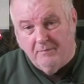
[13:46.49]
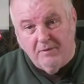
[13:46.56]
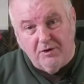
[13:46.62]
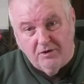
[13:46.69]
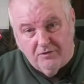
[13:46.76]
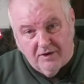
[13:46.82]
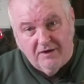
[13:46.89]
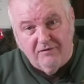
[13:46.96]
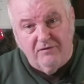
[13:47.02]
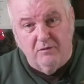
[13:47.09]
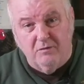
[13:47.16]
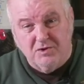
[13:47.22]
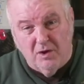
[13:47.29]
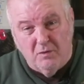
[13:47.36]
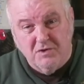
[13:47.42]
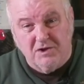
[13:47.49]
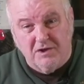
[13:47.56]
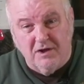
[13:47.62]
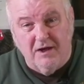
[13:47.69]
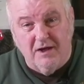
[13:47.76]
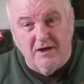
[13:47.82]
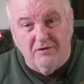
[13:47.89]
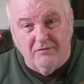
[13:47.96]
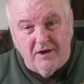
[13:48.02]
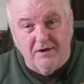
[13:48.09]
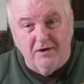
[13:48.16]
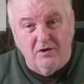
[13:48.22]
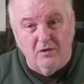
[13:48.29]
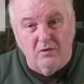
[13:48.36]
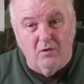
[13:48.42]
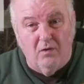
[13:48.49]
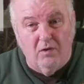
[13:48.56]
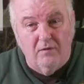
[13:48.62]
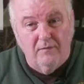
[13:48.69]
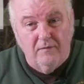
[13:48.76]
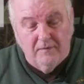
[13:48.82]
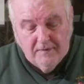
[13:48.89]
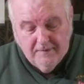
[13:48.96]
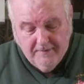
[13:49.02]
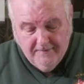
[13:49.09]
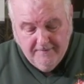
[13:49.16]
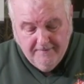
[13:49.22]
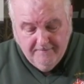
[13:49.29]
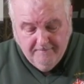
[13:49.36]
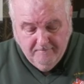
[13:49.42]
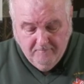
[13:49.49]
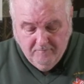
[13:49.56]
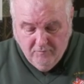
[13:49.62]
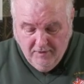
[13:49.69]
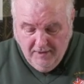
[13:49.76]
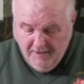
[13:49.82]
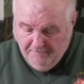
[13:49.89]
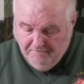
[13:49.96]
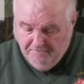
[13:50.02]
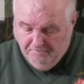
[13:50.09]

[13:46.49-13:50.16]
but your rifle was always clean and ready to go. Right?